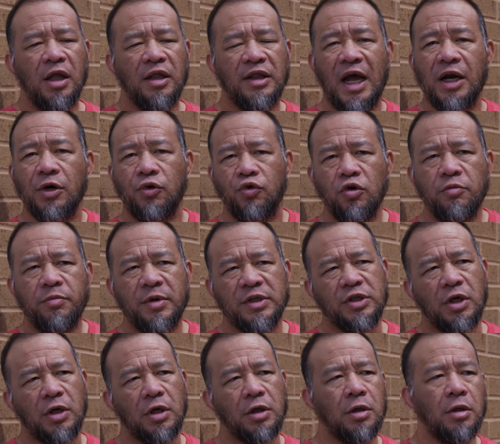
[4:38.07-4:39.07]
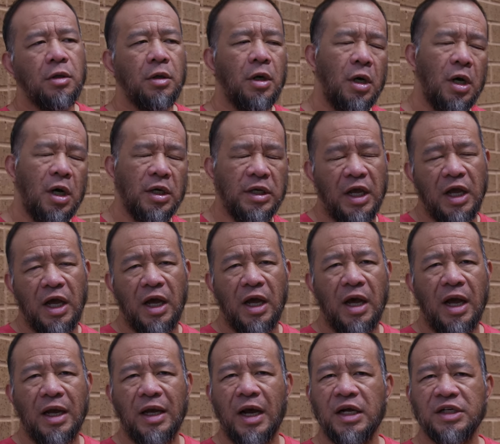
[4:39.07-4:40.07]
That group is going to go, oh, yeah,
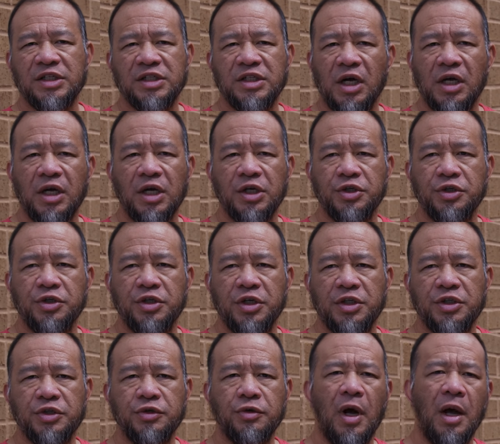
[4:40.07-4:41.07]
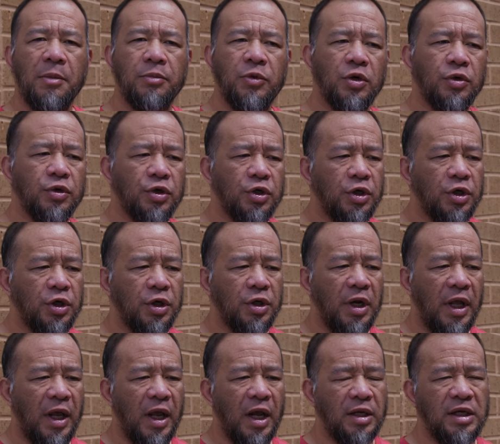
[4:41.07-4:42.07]
I suck at jiu-jitsu. I'm no
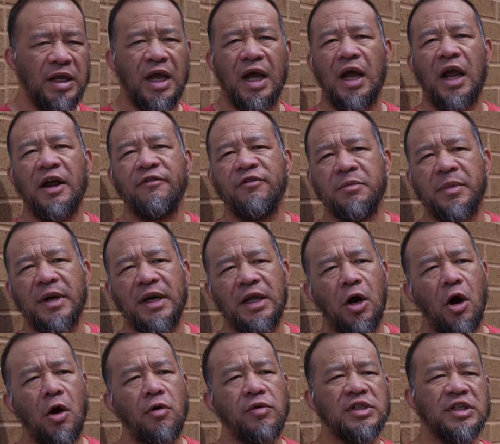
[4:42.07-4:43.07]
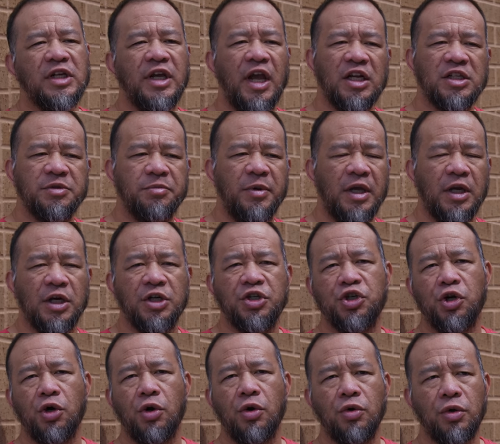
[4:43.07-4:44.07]
good. And yeah, everybody always gets me in a
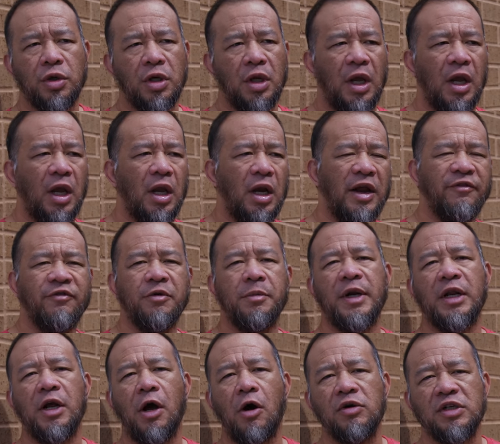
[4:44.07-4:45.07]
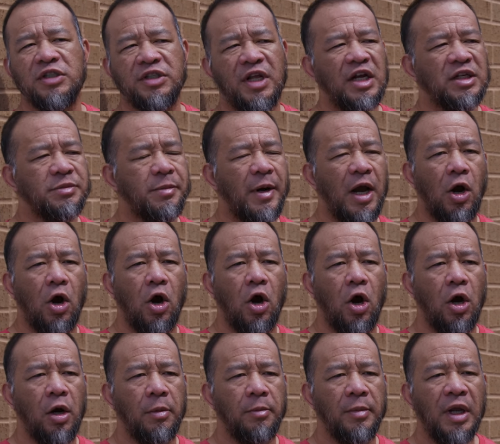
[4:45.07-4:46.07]
choke and everybody always takes my
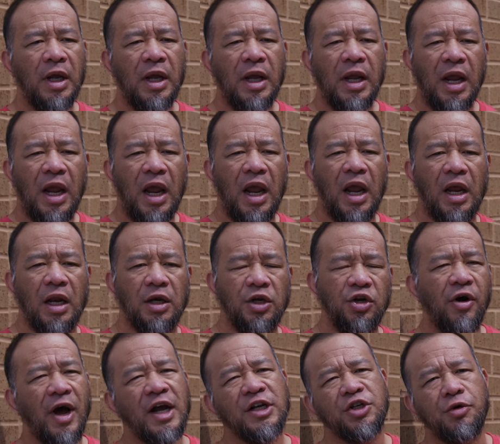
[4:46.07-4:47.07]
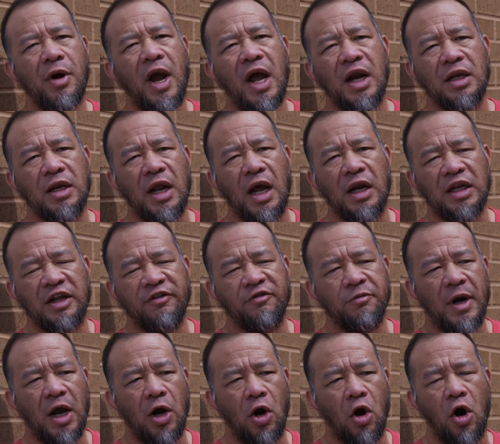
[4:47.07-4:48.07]
arm. And, you know, I try to not give
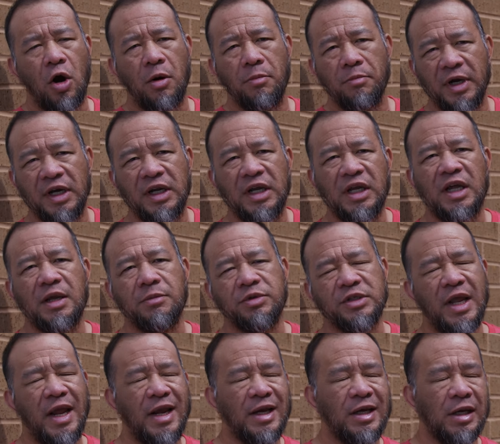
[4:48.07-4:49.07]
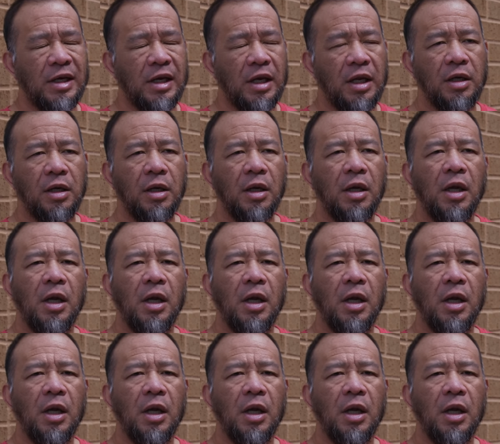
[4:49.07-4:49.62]
him my arm, but he keeps taking it.